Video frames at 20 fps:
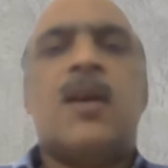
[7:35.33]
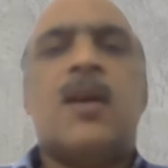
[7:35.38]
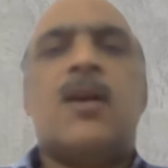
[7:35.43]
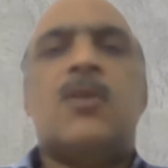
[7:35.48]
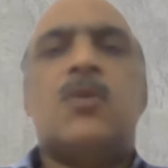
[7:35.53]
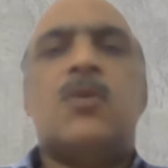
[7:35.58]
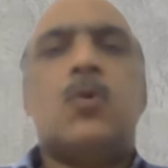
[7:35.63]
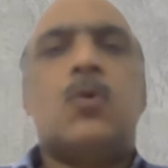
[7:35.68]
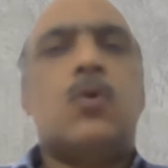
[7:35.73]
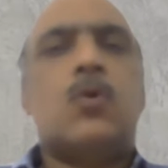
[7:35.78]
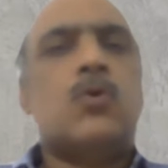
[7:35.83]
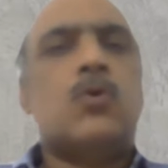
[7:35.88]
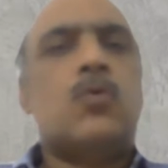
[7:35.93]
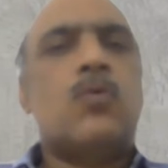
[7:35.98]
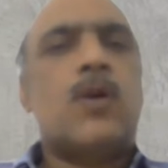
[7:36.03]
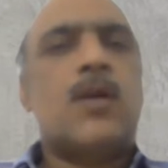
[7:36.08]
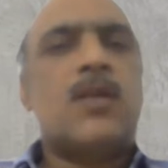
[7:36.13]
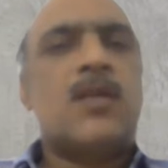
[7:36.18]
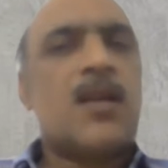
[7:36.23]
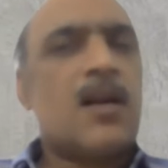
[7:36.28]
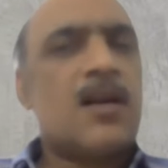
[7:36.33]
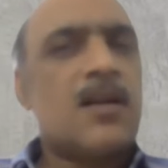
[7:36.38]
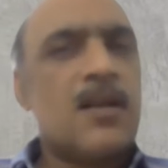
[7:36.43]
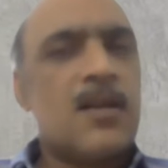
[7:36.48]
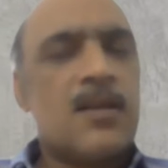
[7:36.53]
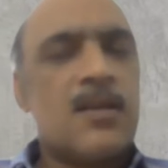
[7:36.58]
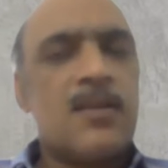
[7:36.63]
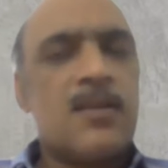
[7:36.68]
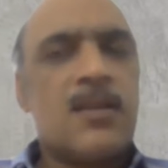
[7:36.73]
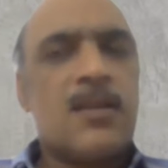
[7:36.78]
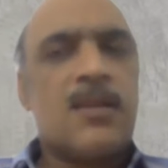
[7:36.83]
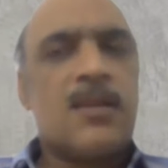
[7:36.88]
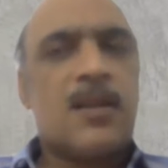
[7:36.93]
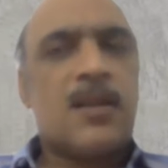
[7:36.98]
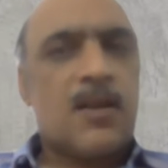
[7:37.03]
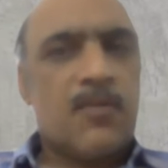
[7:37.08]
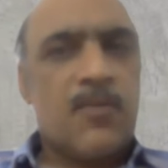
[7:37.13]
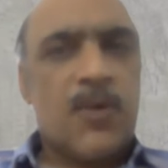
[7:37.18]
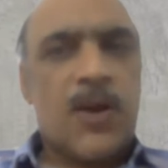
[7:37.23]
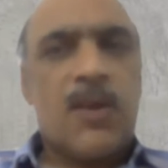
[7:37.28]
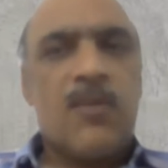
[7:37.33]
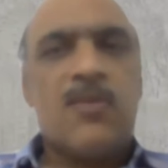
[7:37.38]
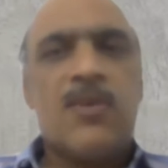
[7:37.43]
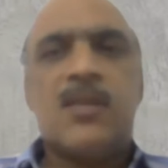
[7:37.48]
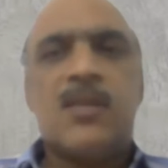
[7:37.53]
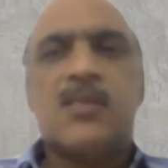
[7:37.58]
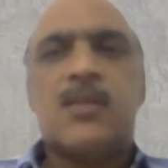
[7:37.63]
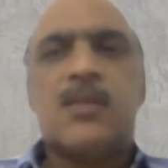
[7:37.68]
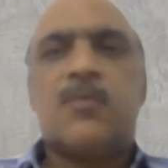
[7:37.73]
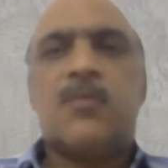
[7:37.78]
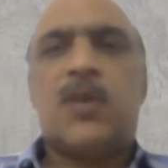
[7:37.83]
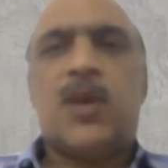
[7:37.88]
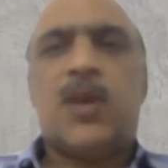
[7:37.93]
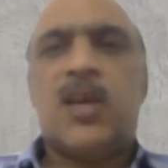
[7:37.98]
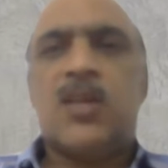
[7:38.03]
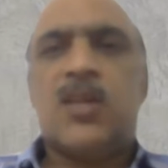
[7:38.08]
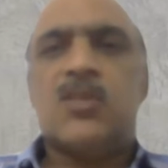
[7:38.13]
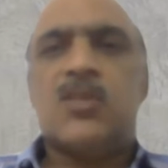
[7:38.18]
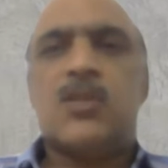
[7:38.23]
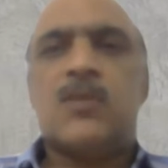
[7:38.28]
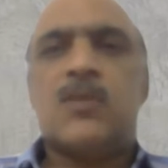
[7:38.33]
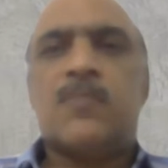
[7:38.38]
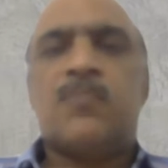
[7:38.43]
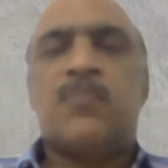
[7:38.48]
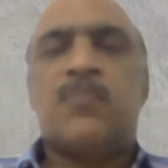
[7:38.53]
And those who were younger than 35 years of age,